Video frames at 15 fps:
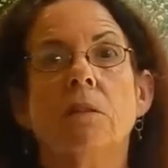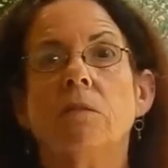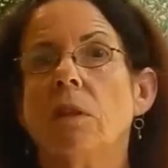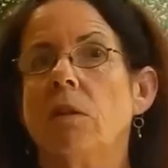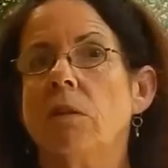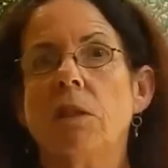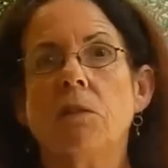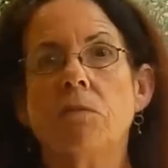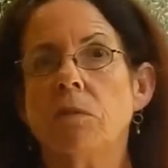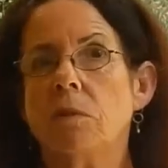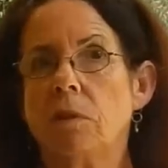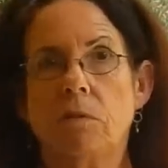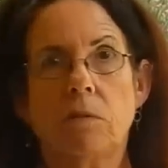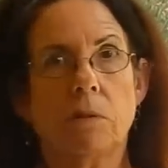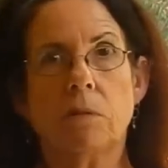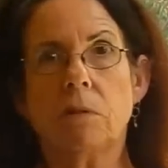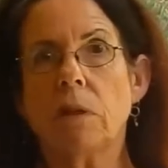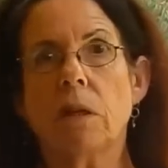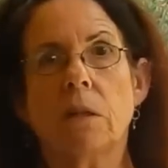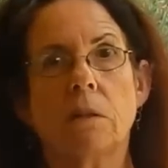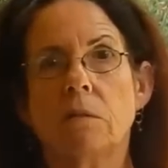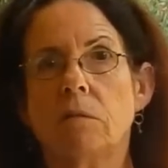So everything just
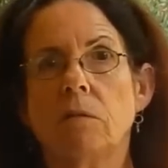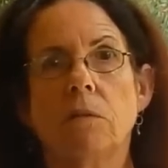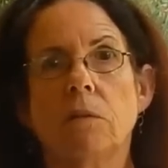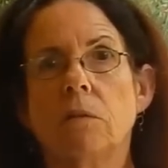started